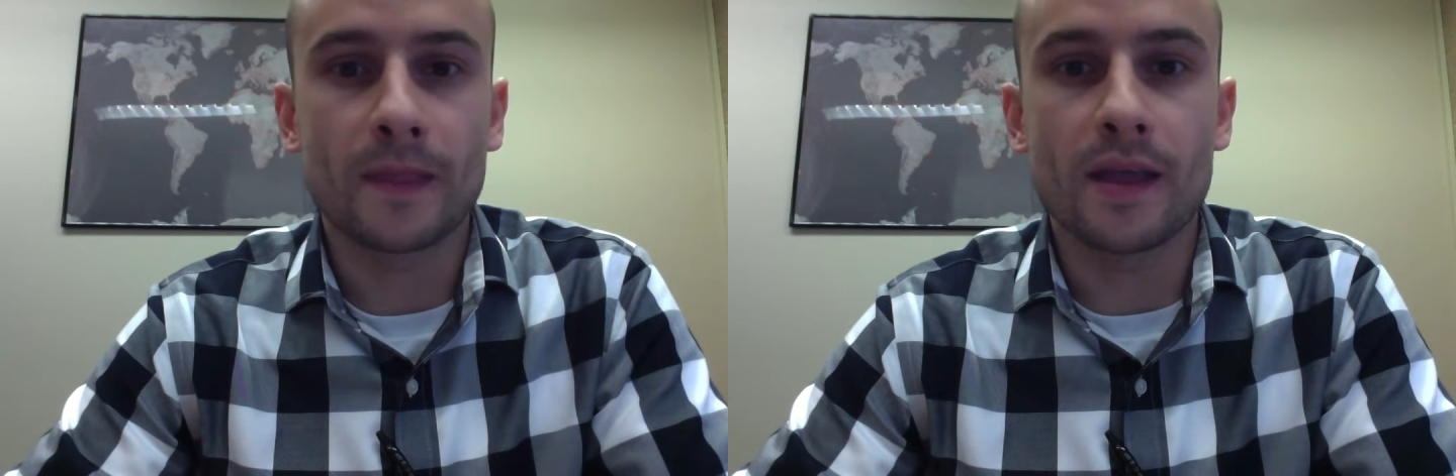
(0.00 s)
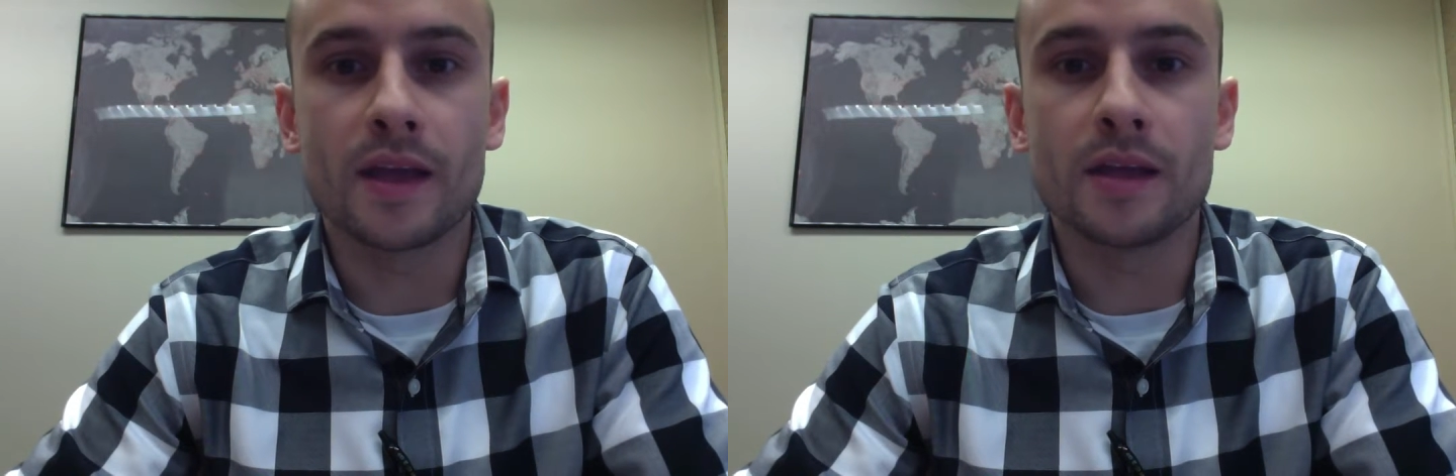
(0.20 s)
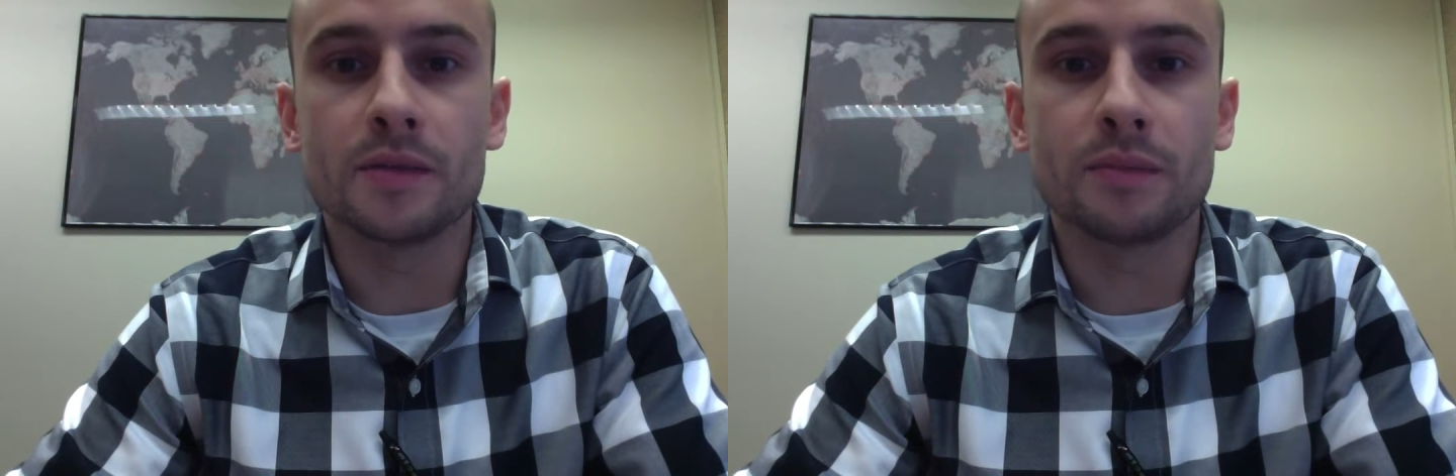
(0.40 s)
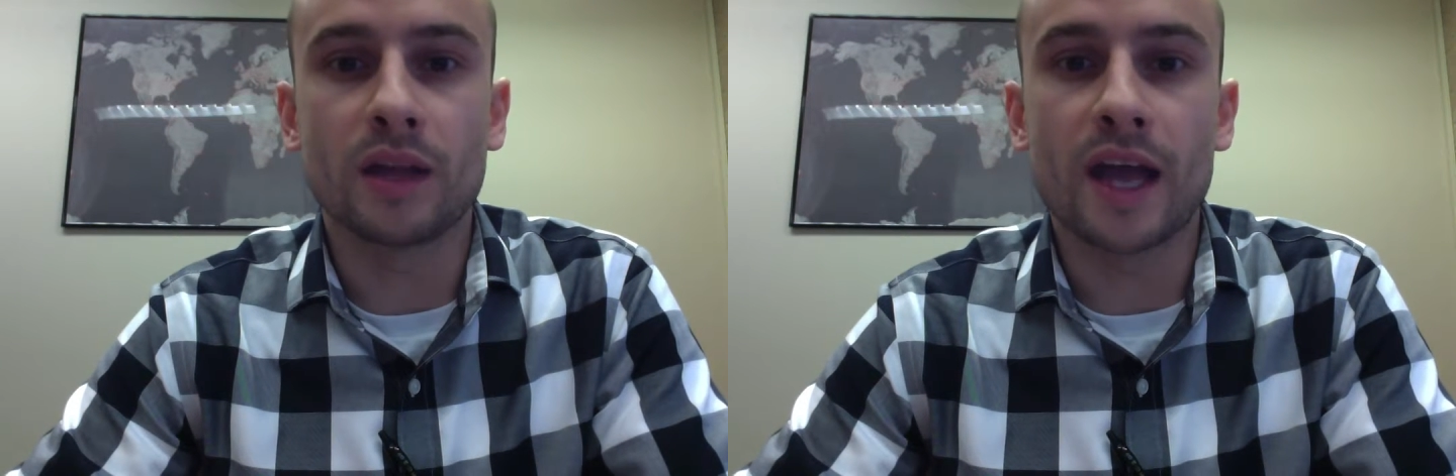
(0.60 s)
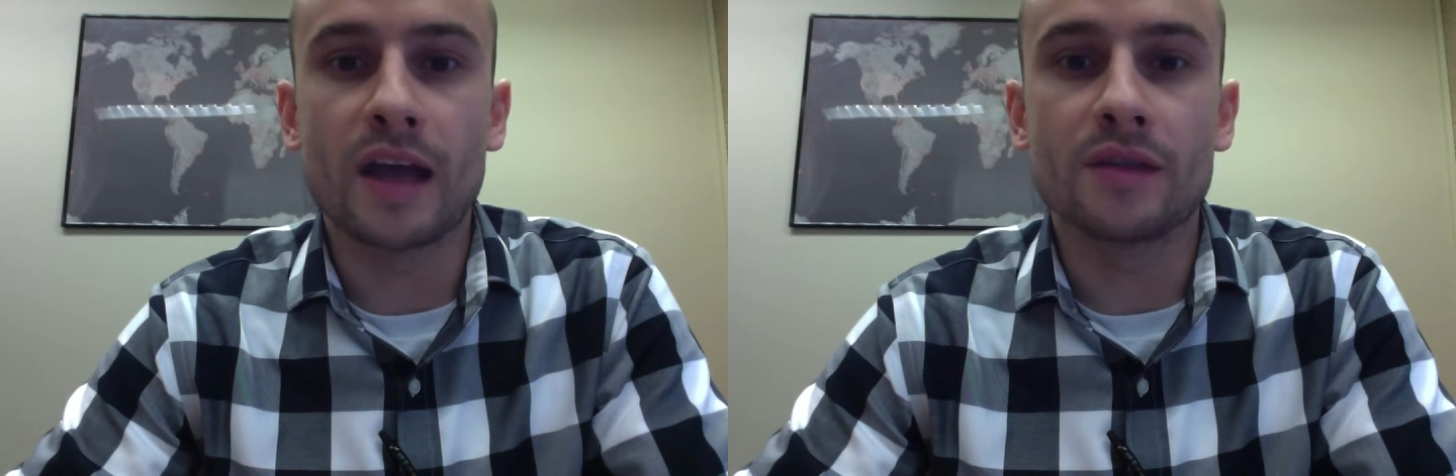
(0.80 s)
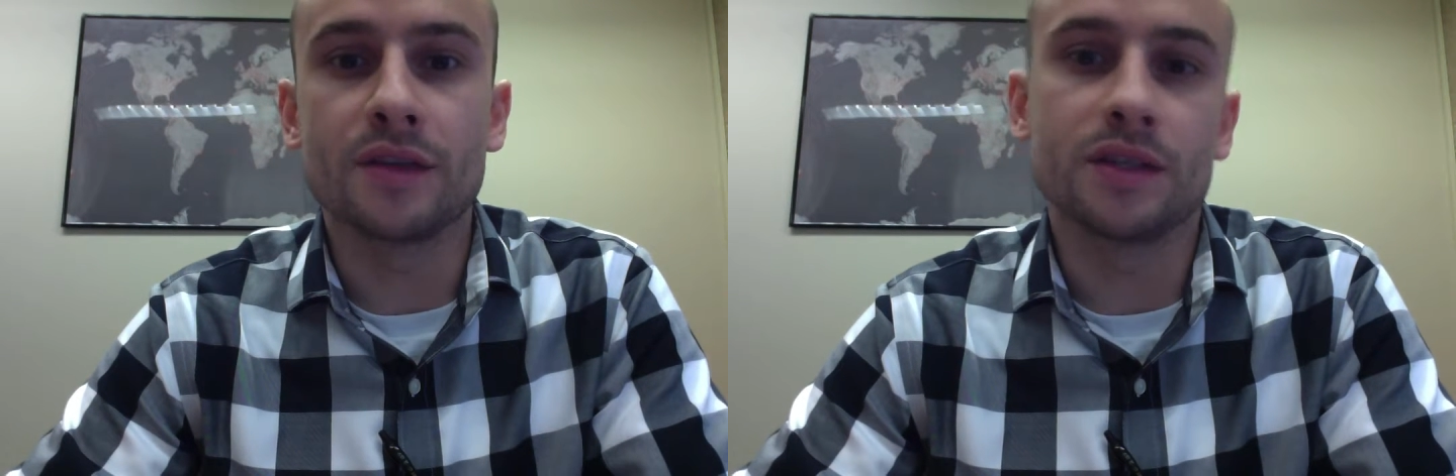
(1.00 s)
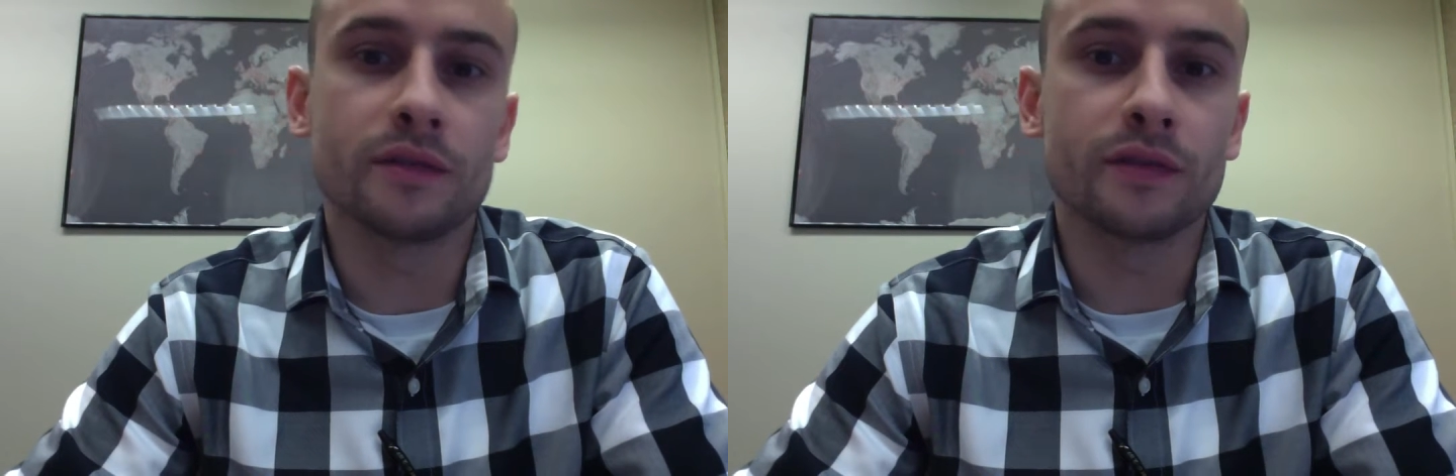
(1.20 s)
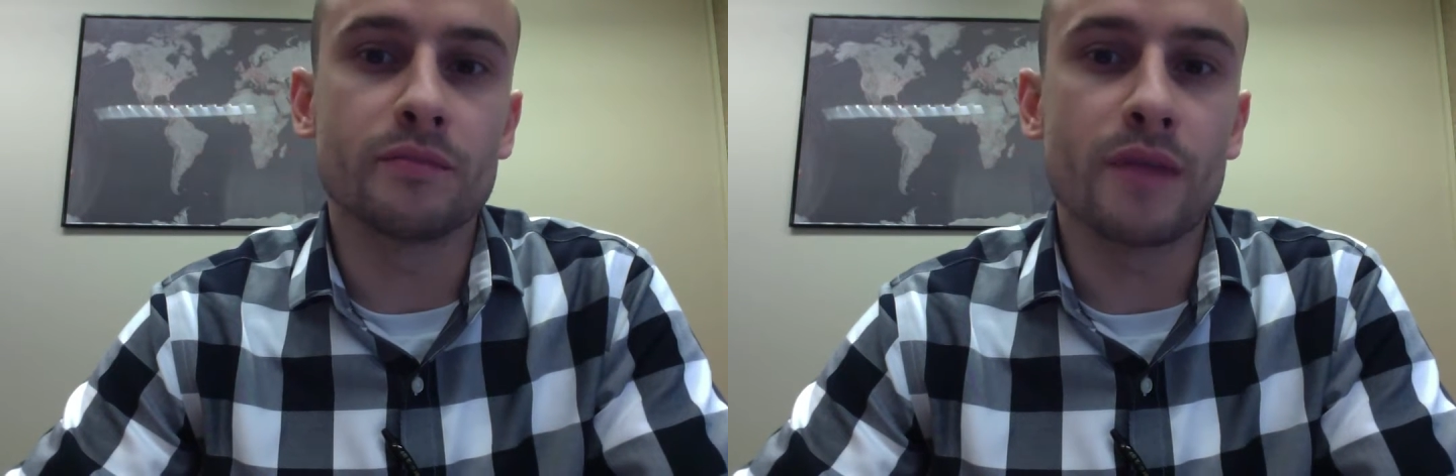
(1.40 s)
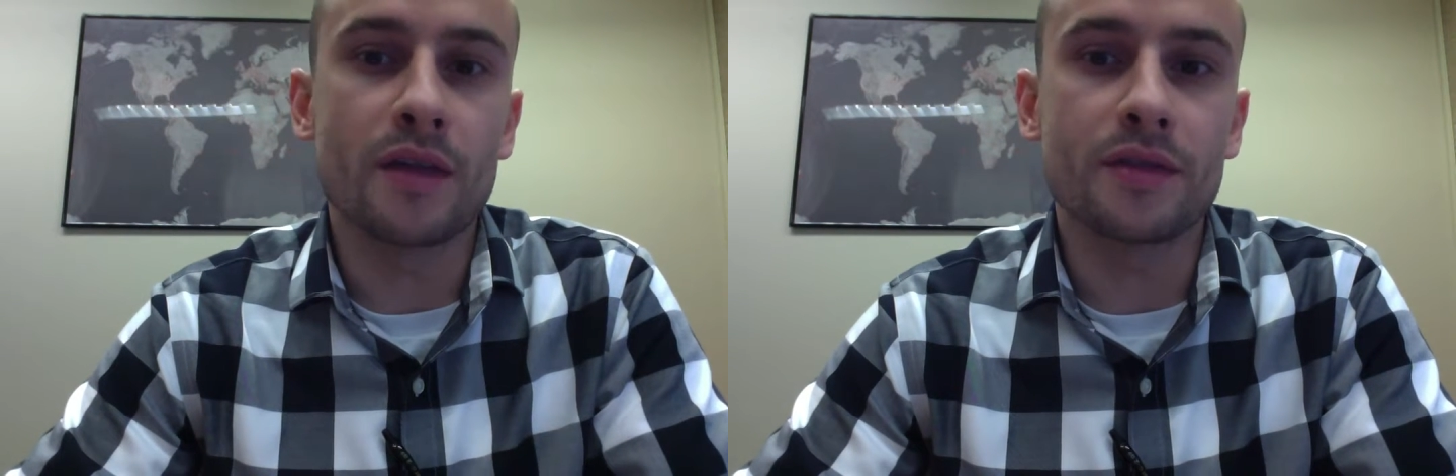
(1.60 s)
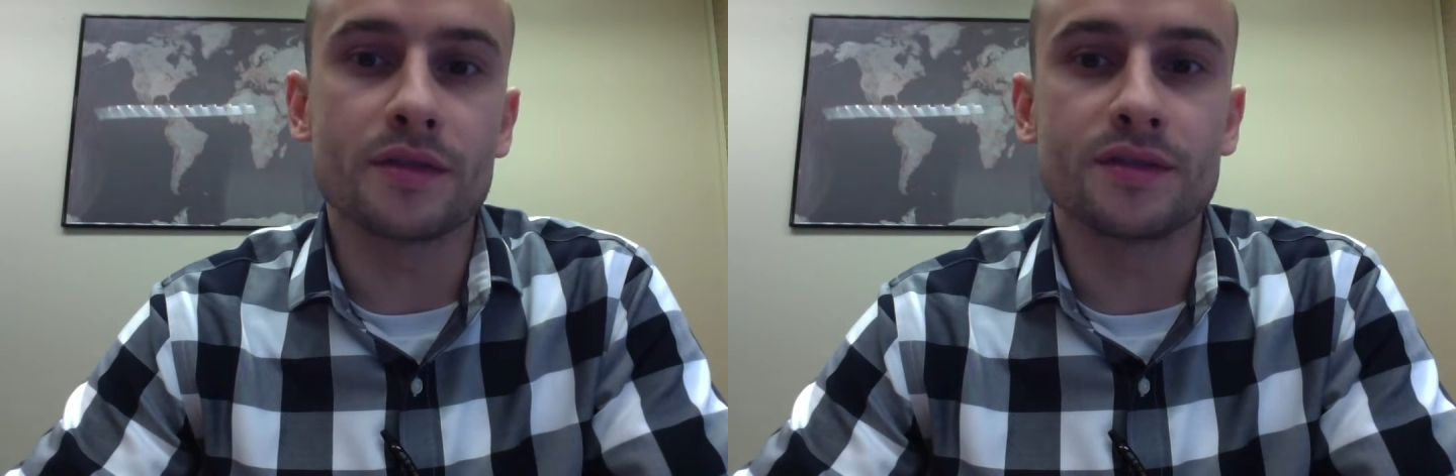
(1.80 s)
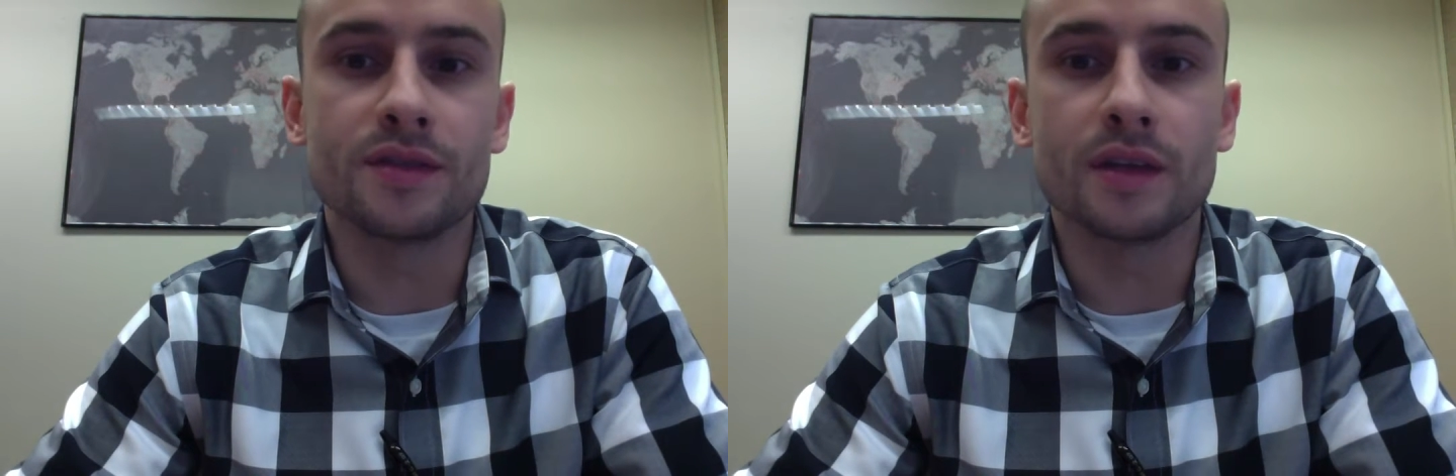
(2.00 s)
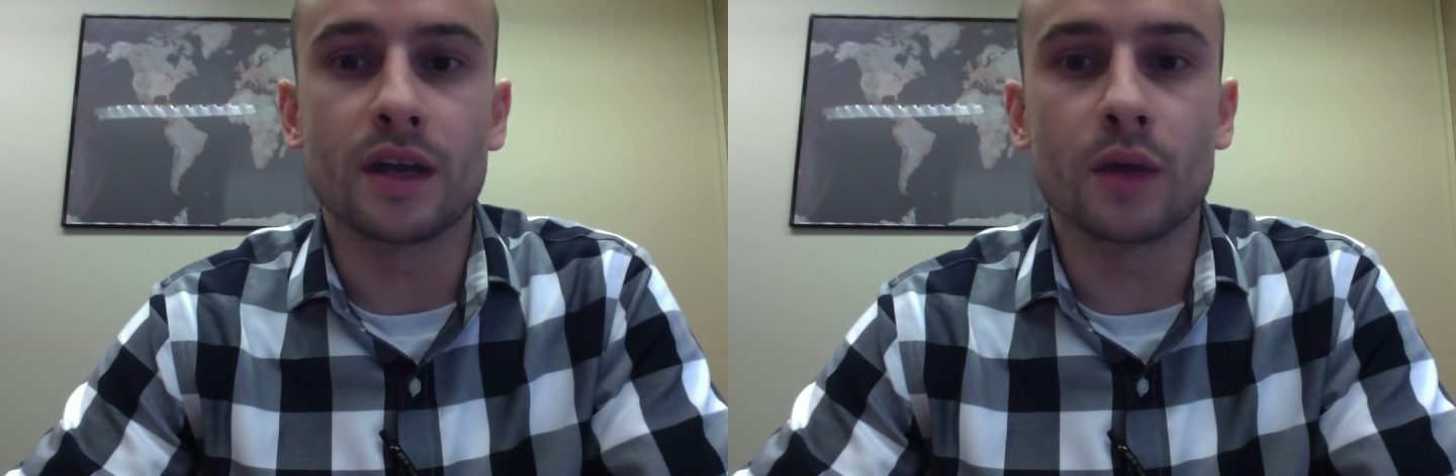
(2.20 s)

and plan the different methods that